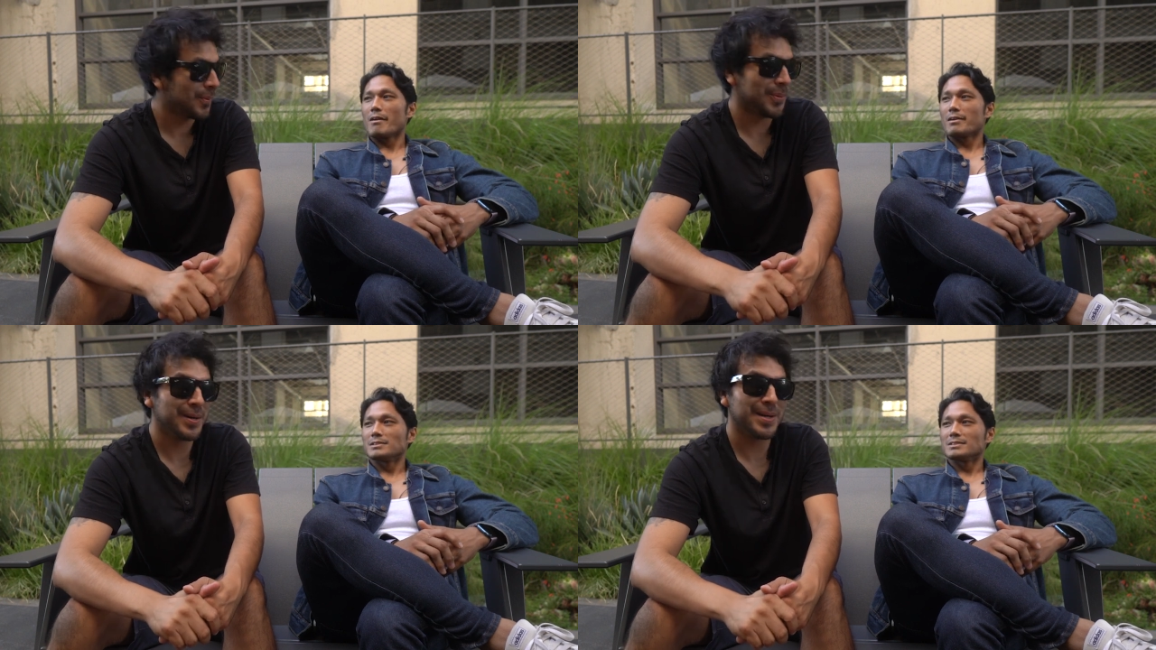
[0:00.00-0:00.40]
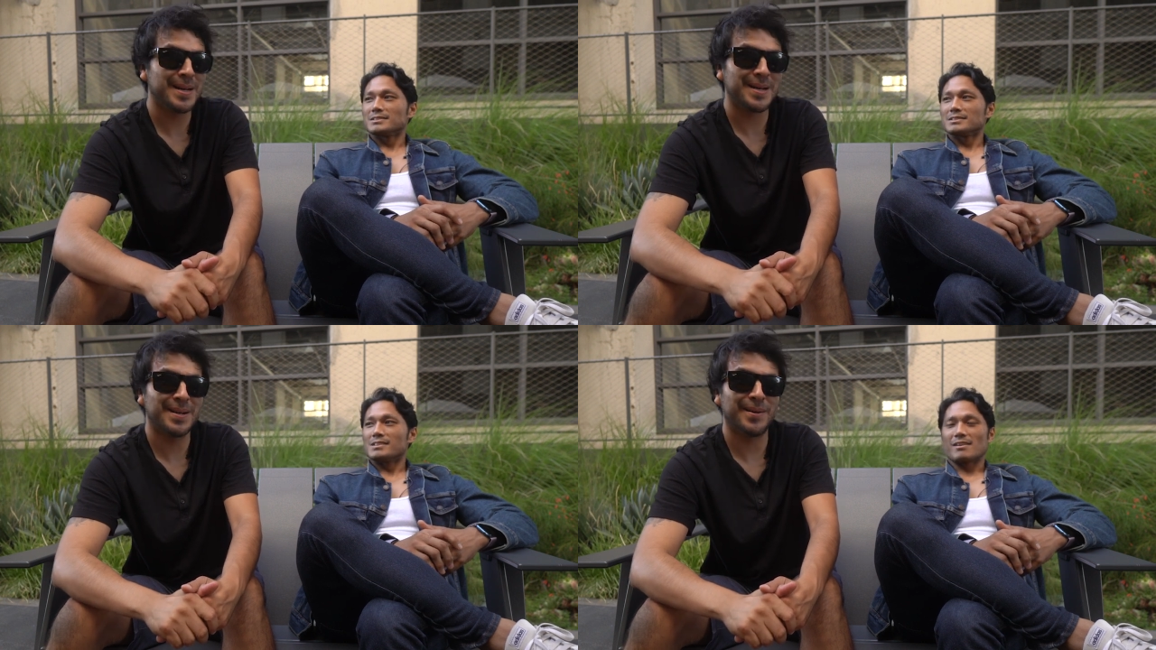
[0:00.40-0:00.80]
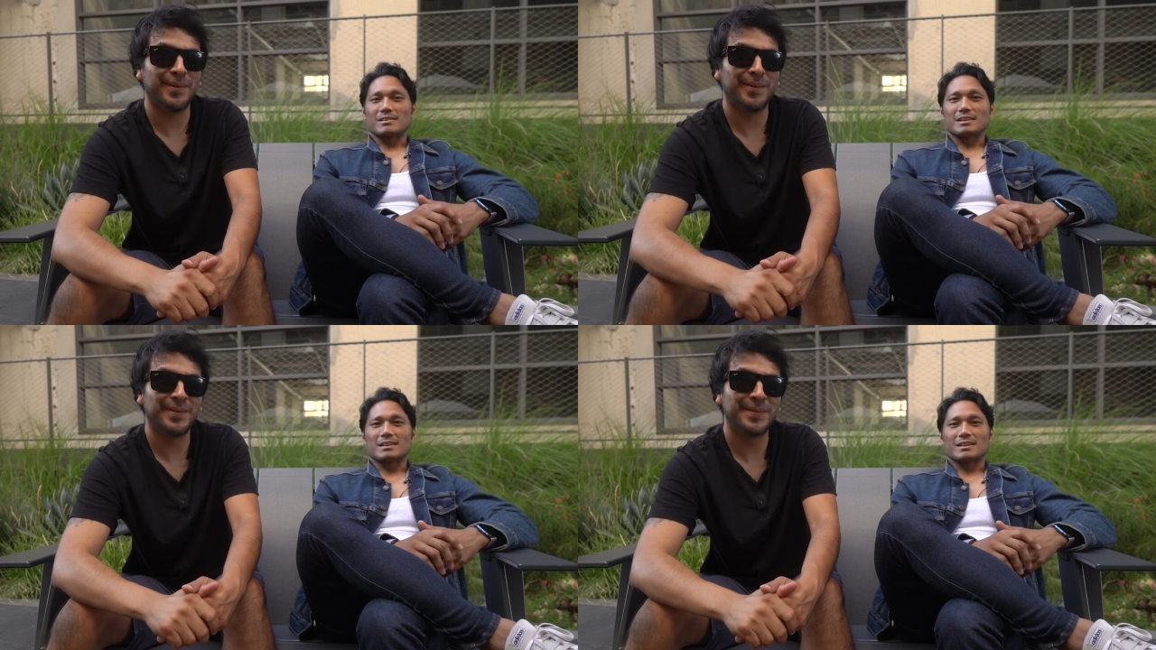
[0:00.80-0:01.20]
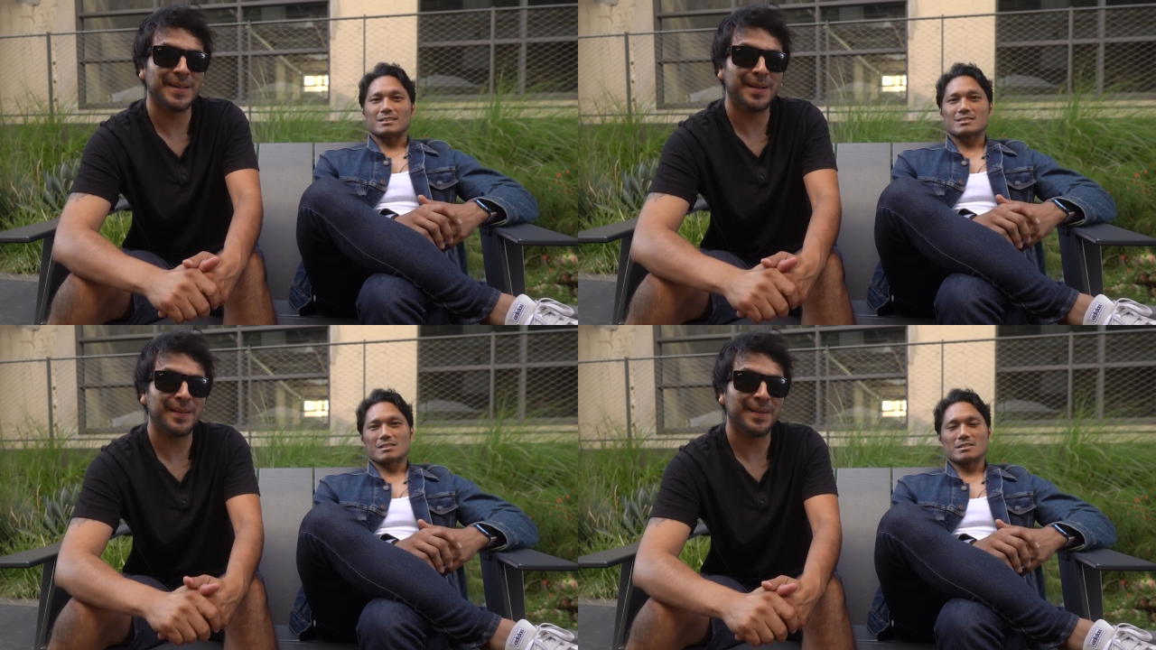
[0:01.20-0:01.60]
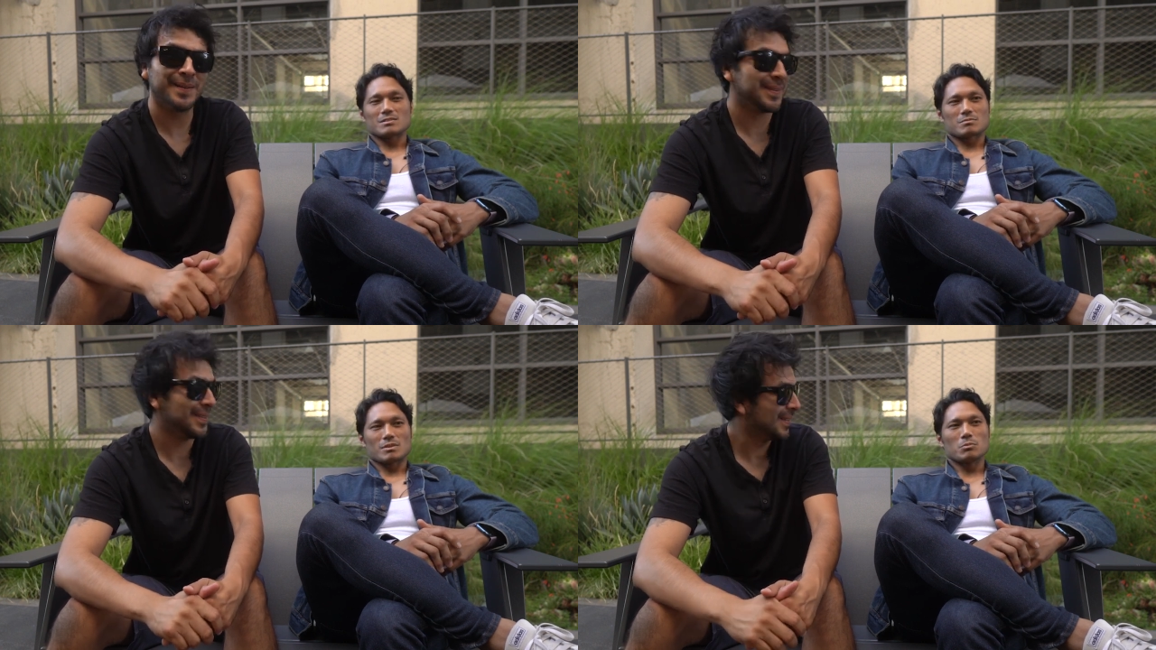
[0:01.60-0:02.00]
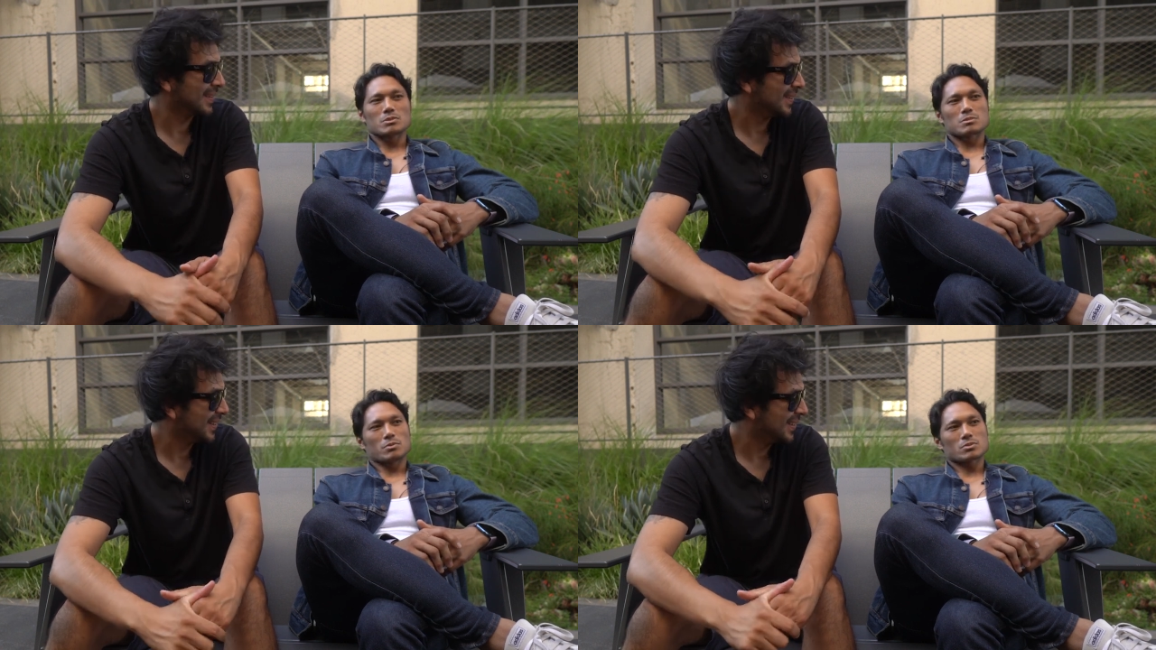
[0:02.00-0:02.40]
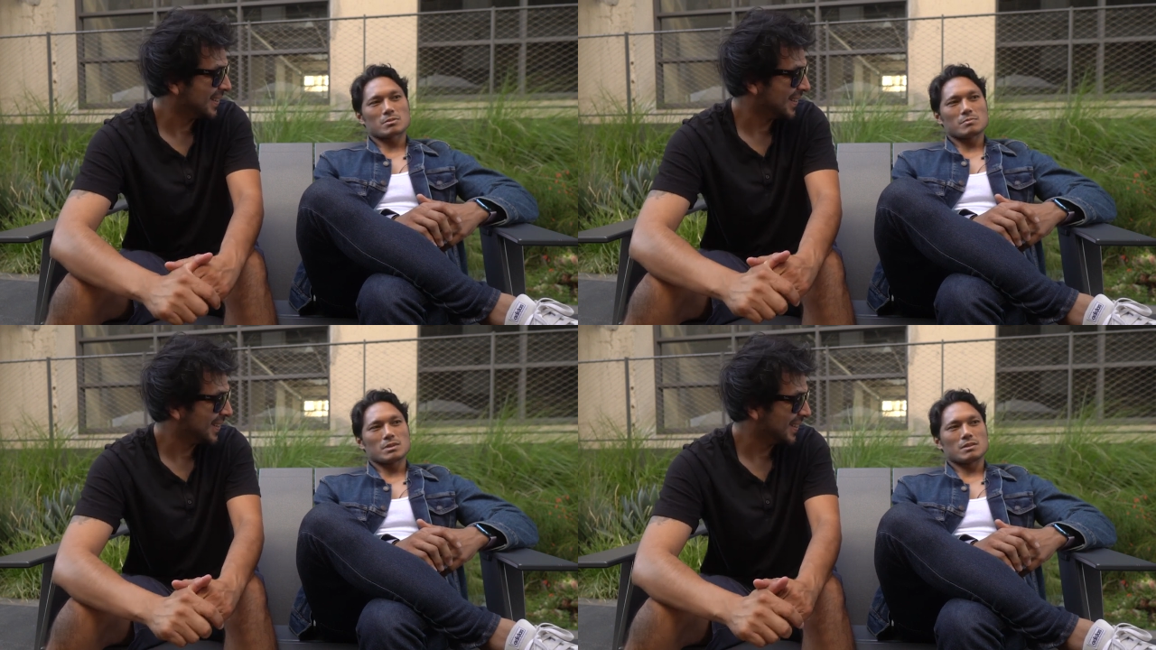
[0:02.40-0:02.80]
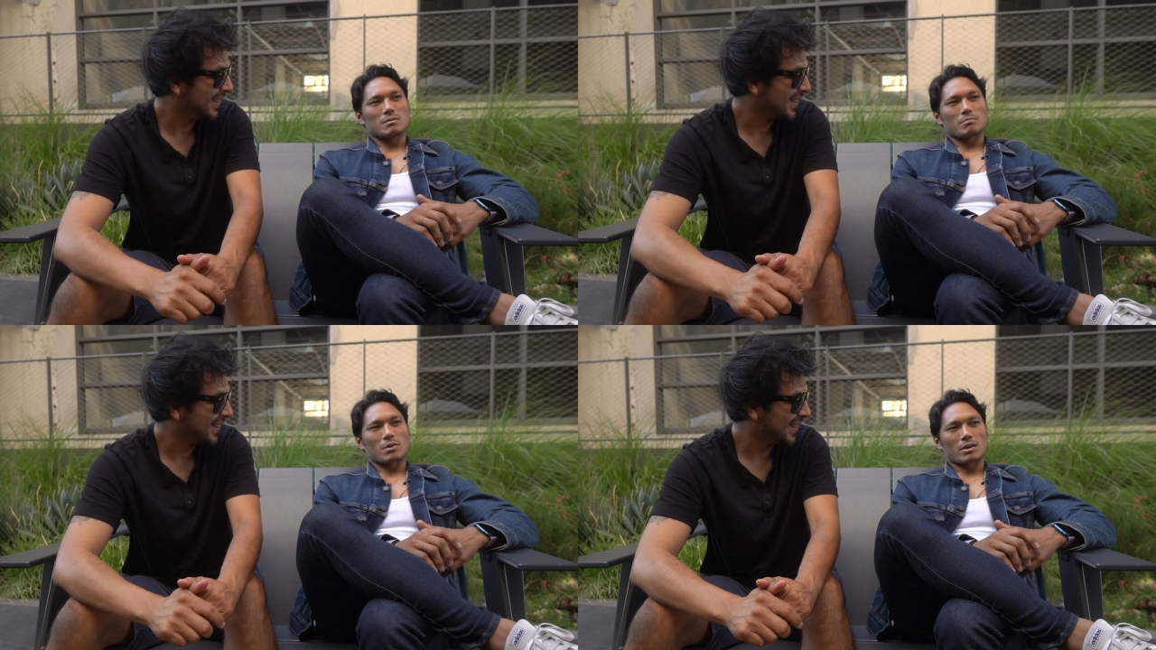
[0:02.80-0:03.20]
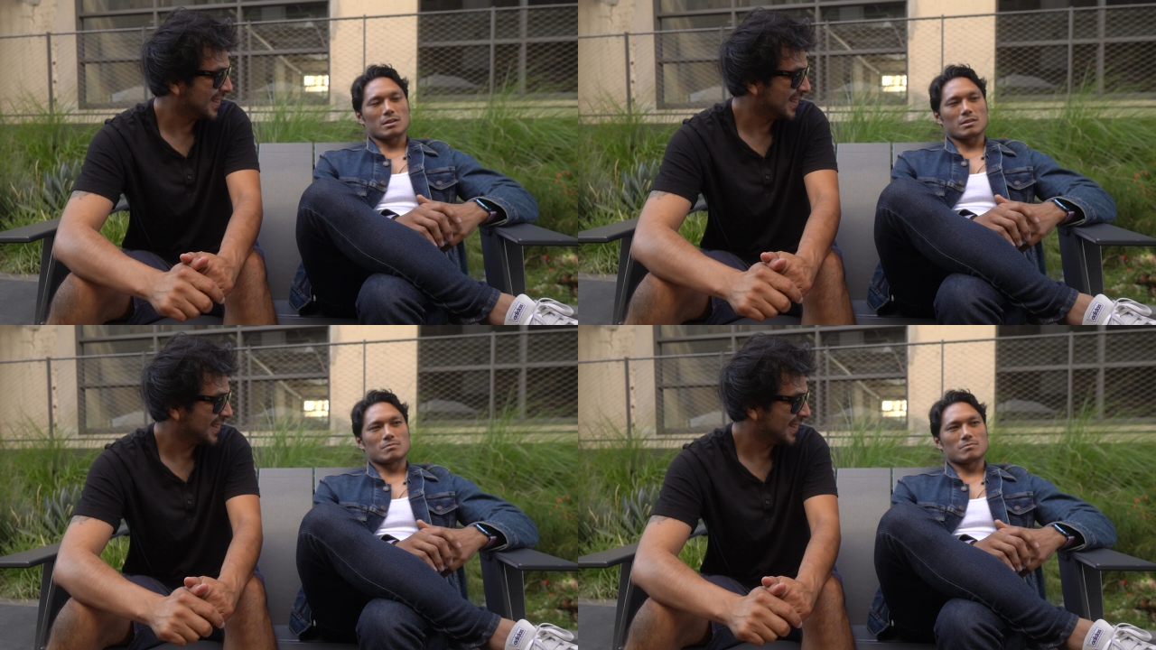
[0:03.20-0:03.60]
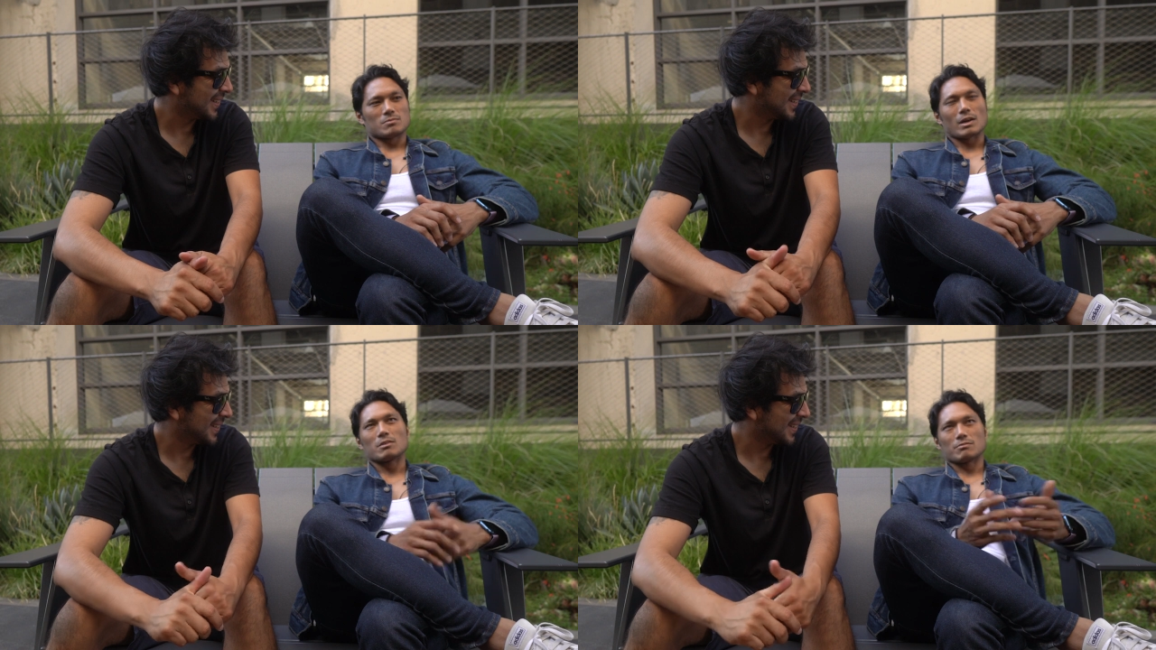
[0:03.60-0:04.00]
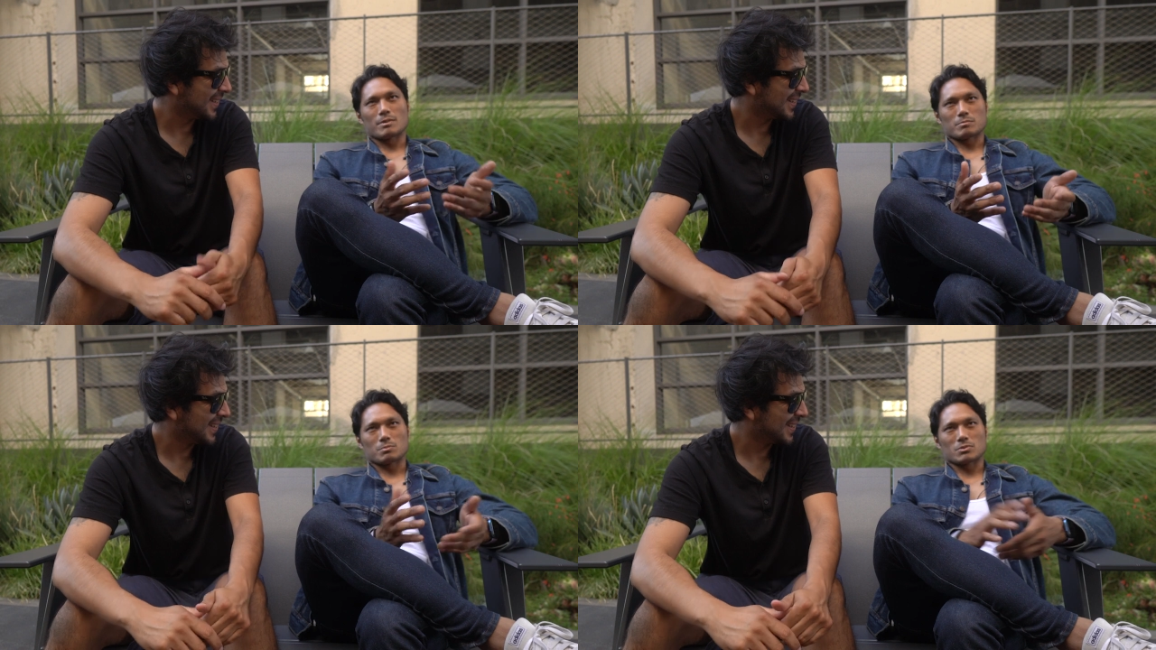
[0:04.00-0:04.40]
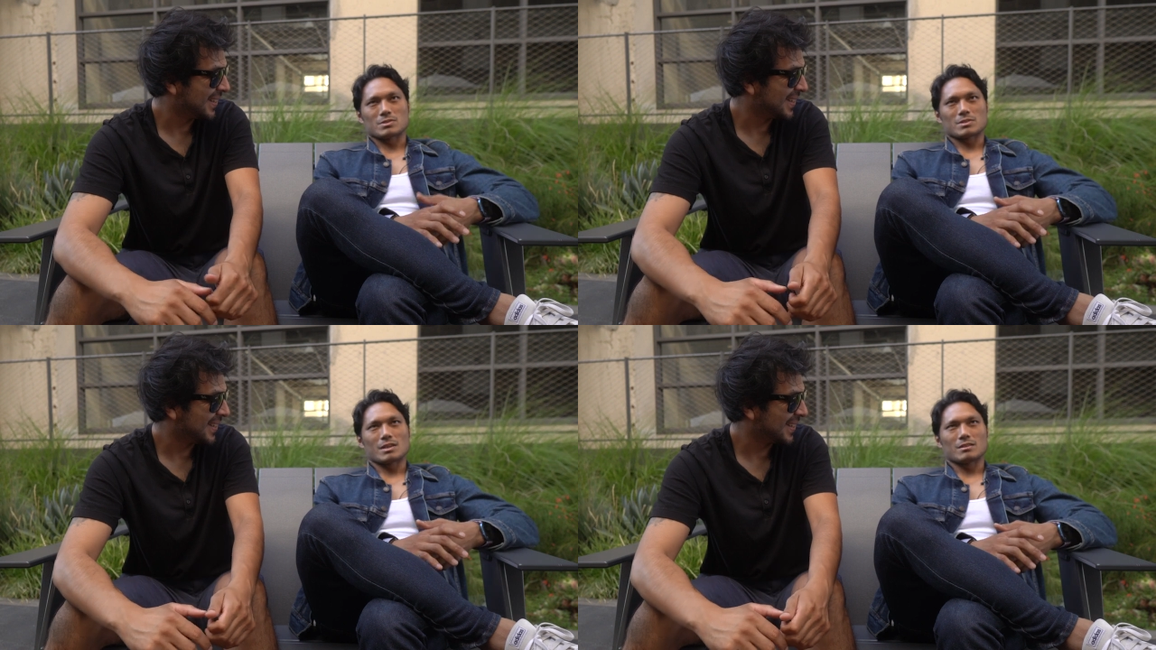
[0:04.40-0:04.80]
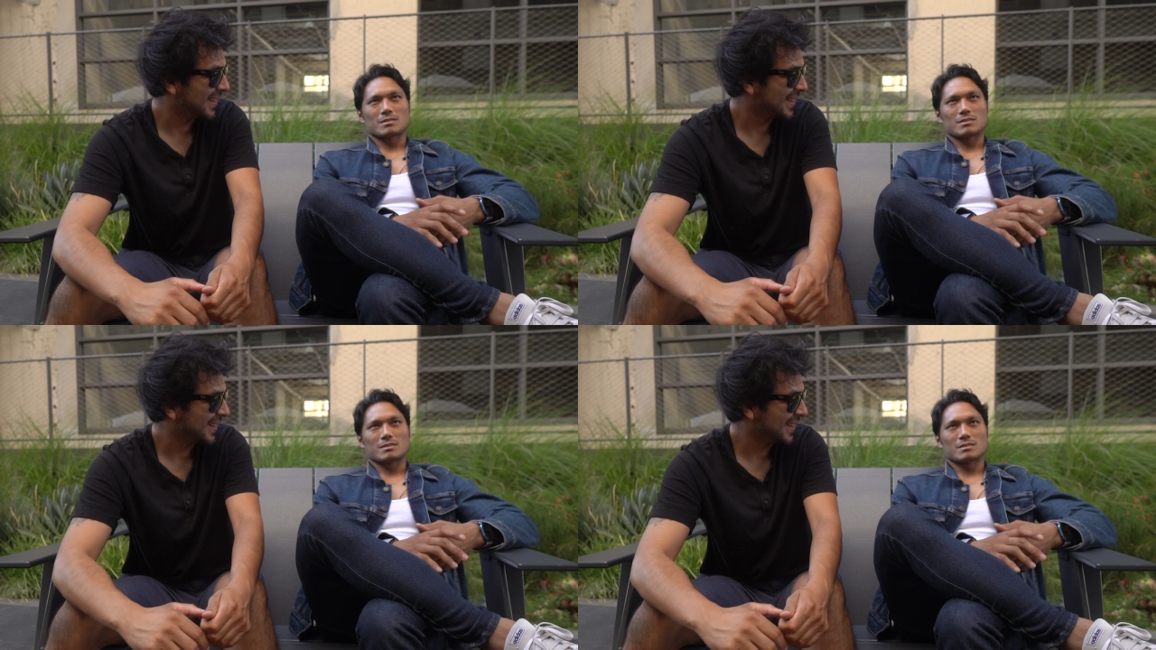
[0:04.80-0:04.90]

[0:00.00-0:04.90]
Speaker 1: Wow. Yeah, it's it's it was supposed to be marketed I don't know if I'm supposed to say